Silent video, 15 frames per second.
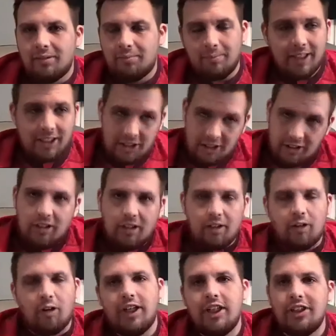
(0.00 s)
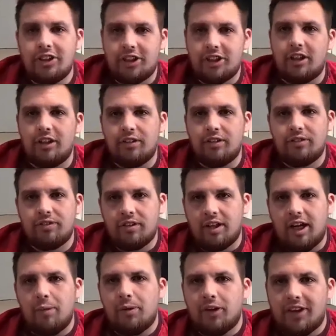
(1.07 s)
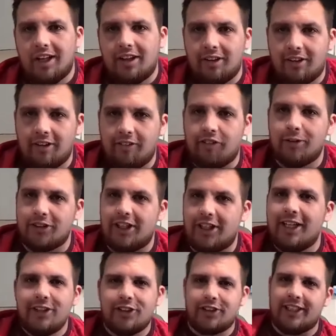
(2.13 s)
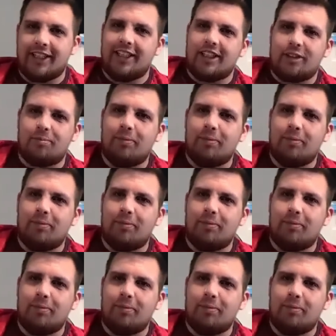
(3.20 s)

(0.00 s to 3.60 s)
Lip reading: Makes it a lot easier, hypothetically, if there was an injury in this